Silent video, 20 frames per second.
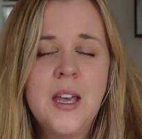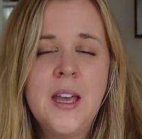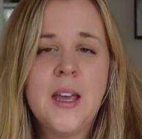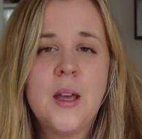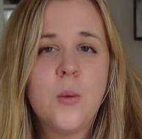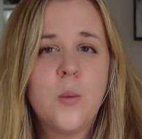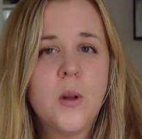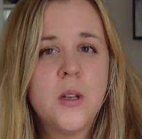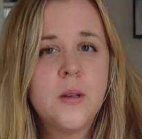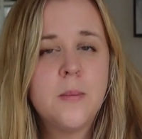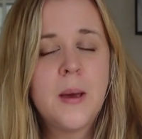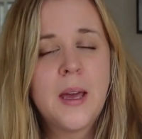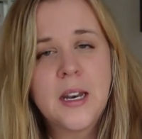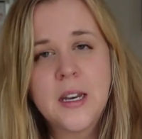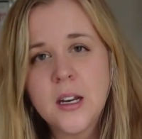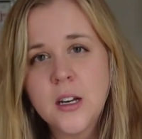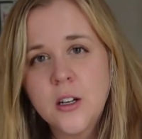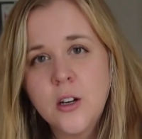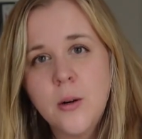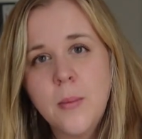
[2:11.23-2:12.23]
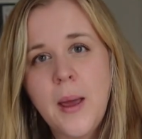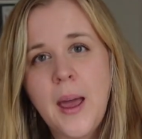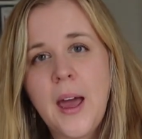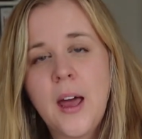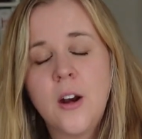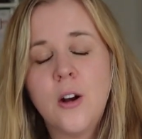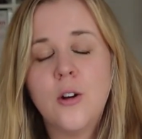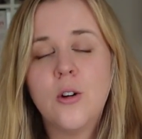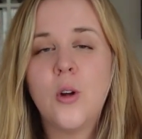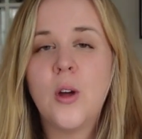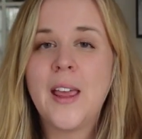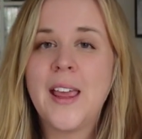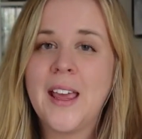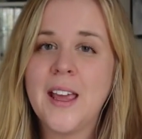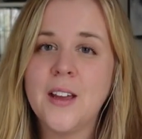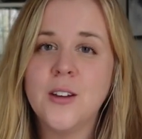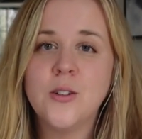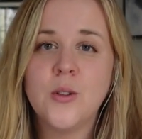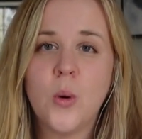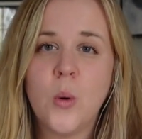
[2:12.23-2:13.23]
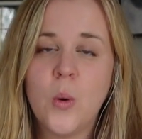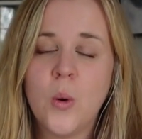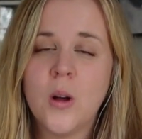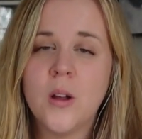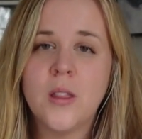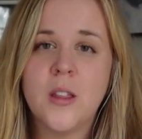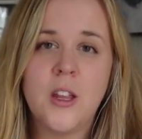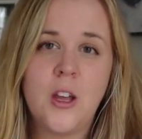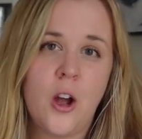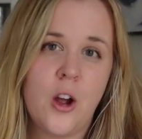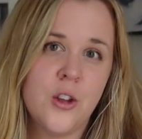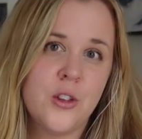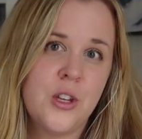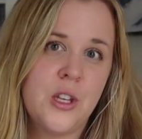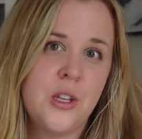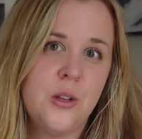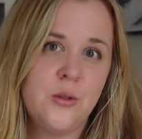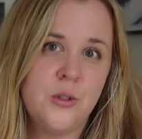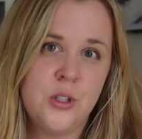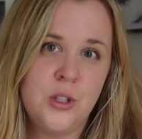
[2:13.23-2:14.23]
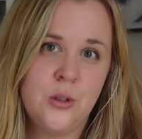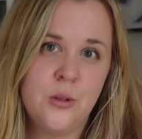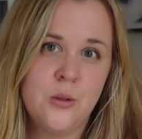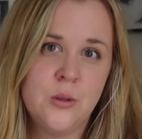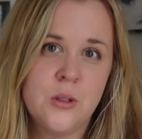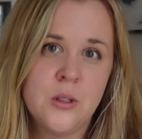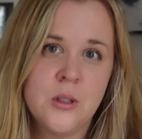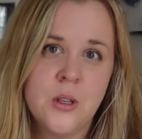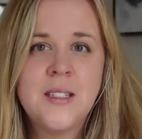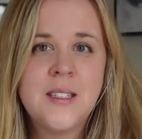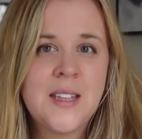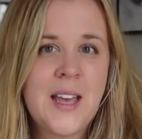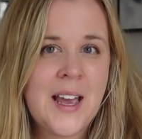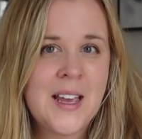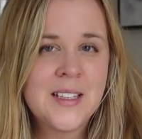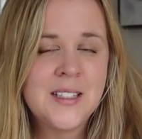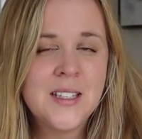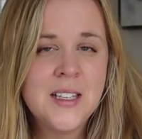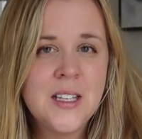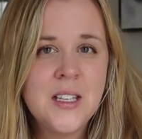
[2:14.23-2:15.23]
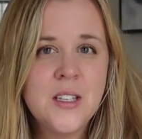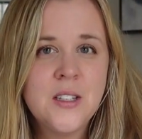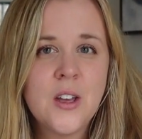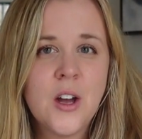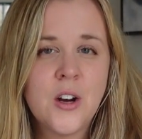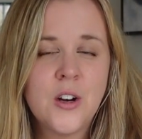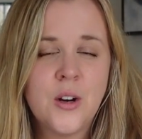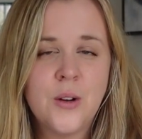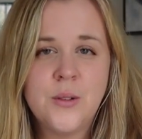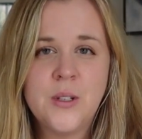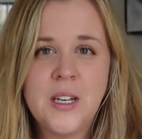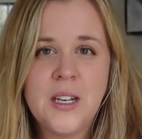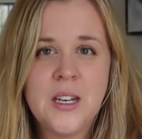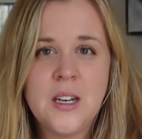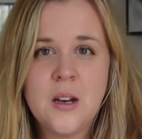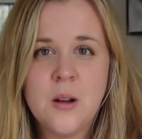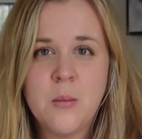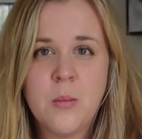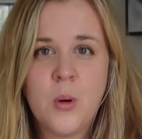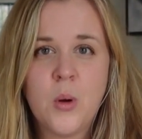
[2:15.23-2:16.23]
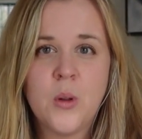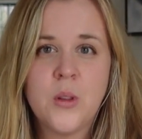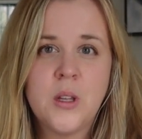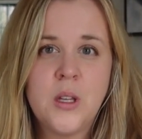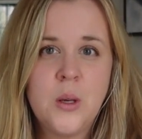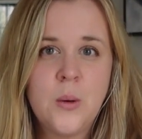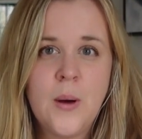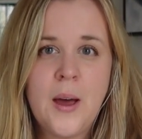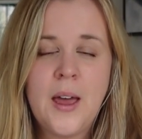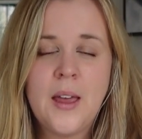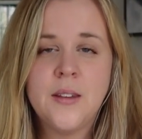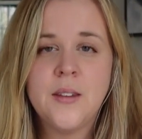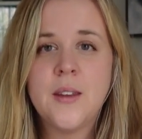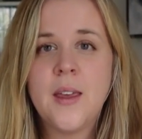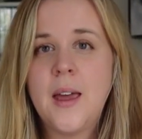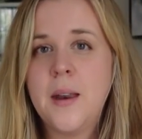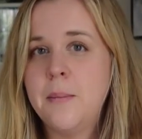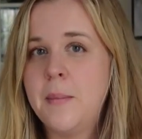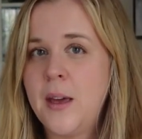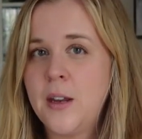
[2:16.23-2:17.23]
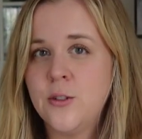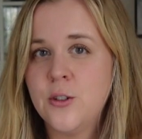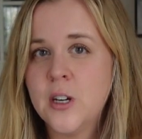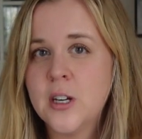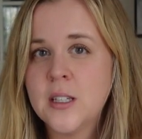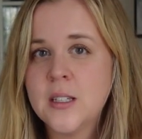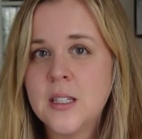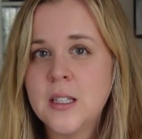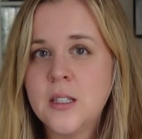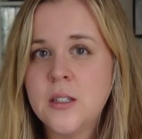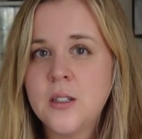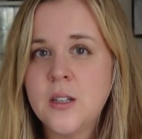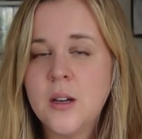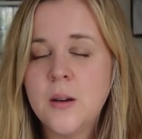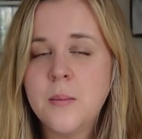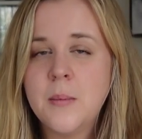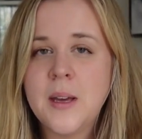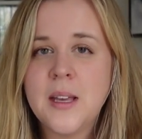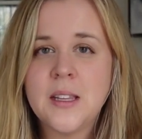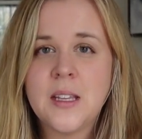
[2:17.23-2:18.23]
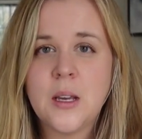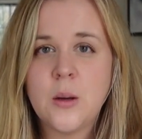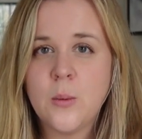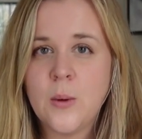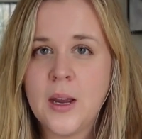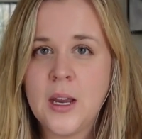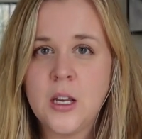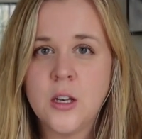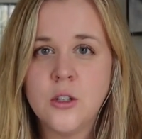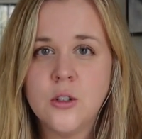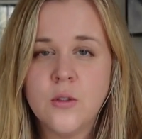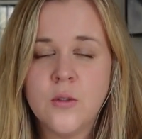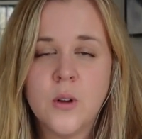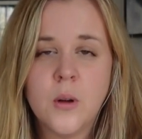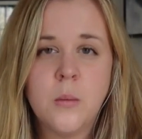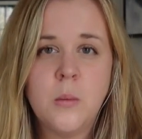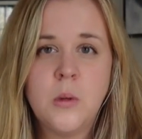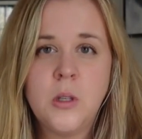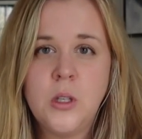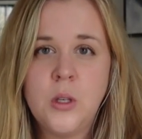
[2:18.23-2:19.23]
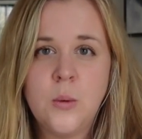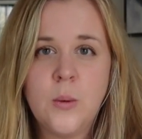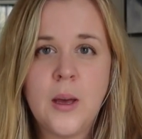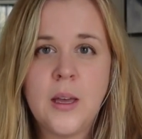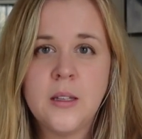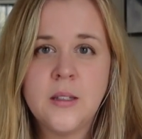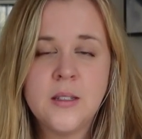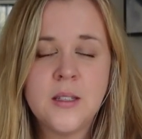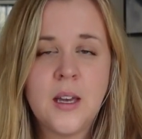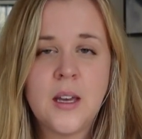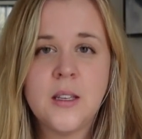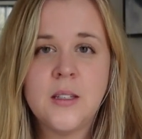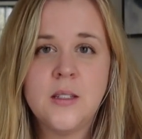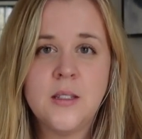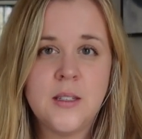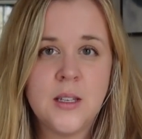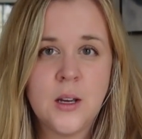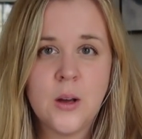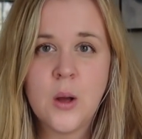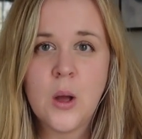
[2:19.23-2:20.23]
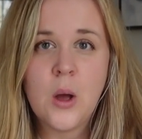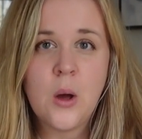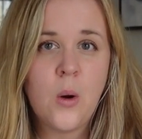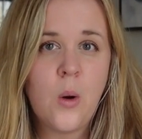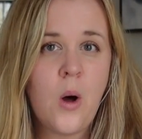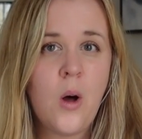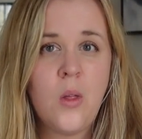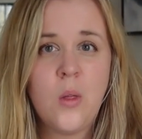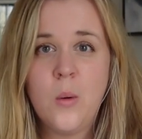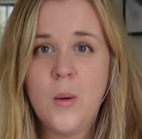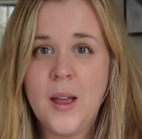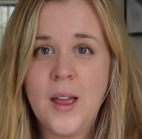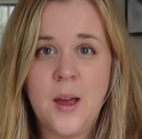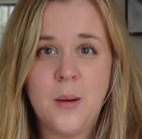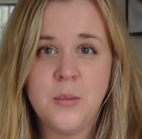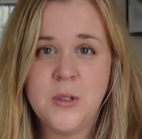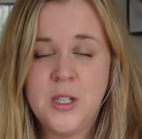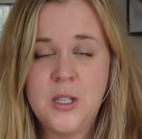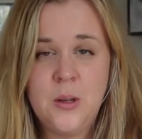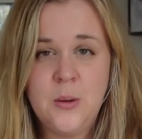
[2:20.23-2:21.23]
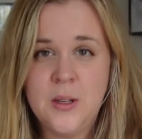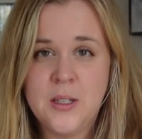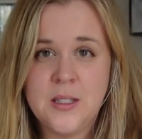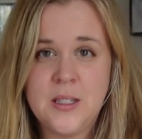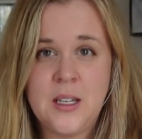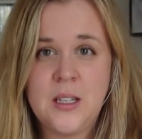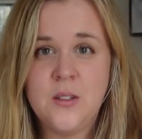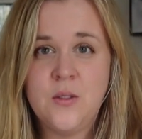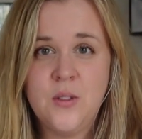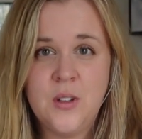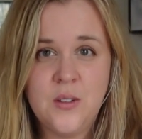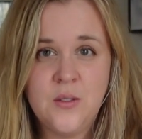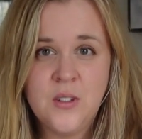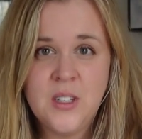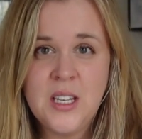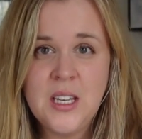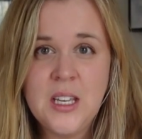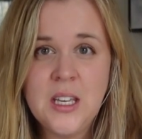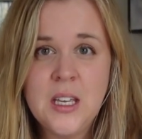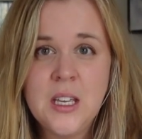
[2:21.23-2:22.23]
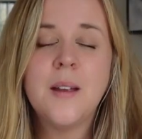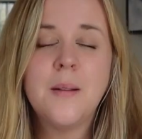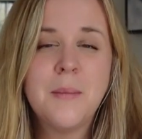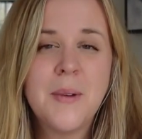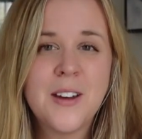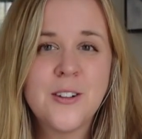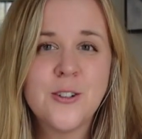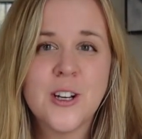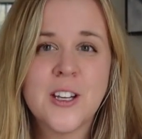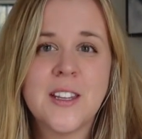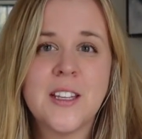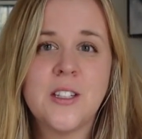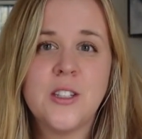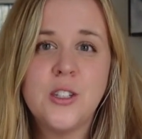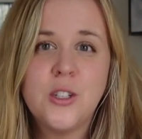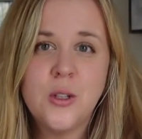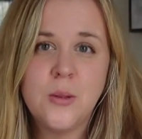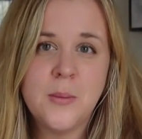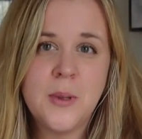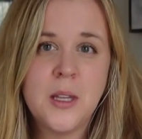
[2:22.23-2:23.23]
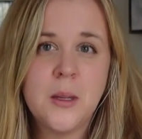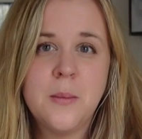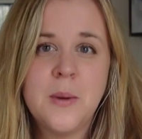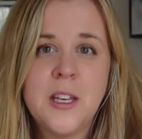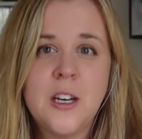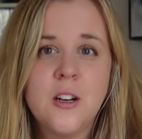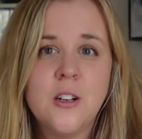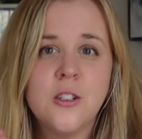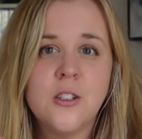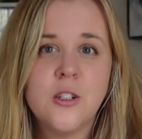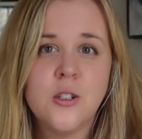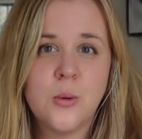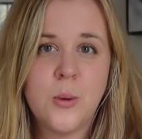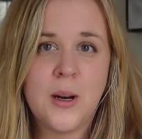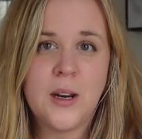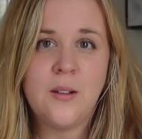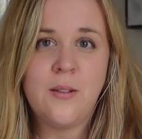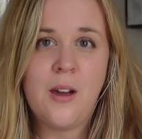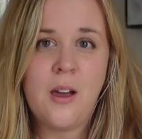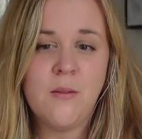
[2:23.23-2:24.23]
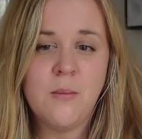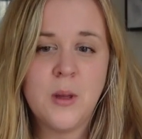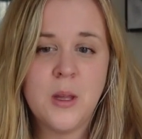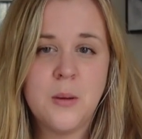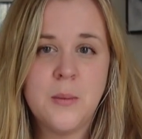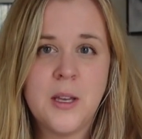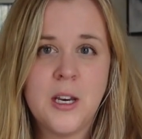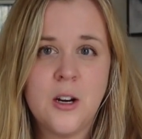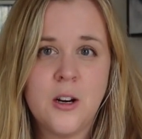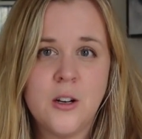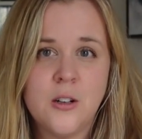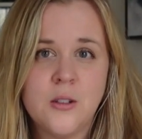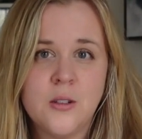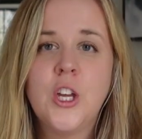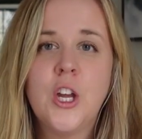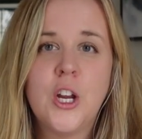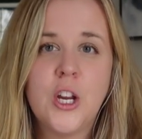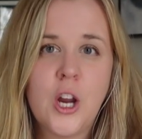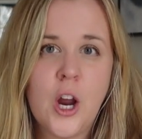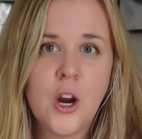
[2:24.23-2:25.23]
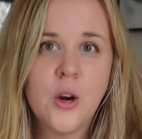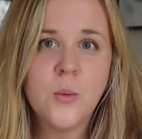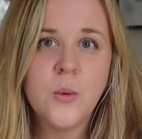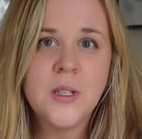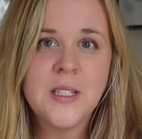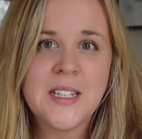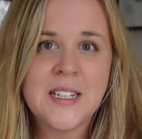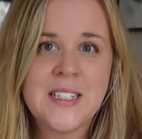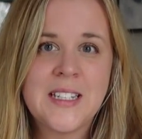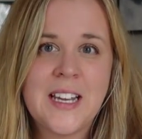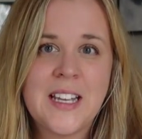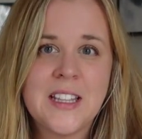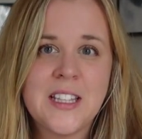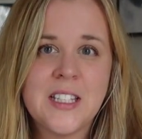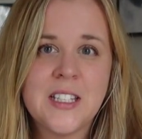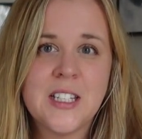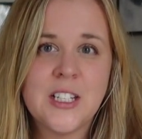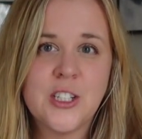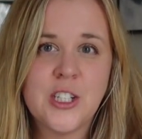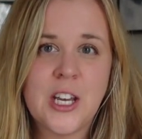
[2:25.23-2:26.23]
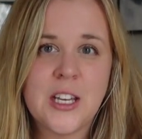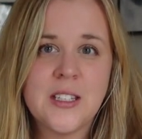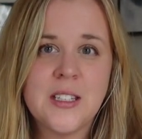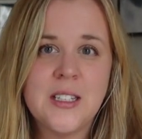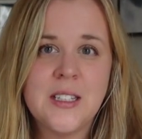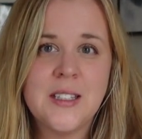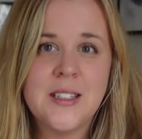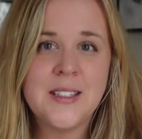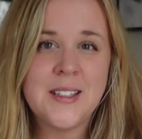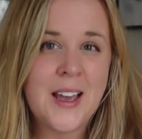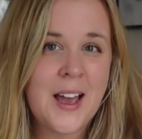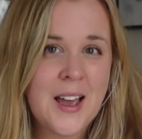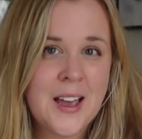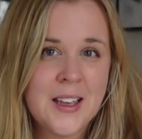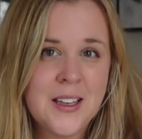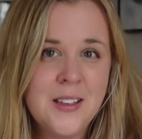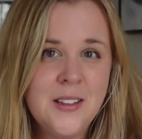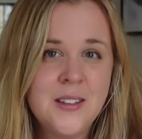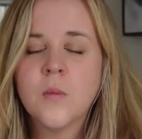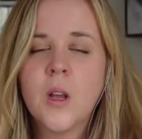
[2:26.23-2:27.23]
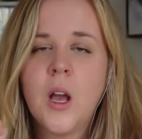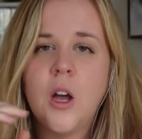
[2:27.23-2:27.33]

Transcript: It will depend on your pattern and or the yarn that you choose. Sizes are notated in both US and metric system, and they range from US size 0 all the way up to US size 50. In metric, that's 2 millimeters to 25 millimeters. Your yarn will dictate the suggested size.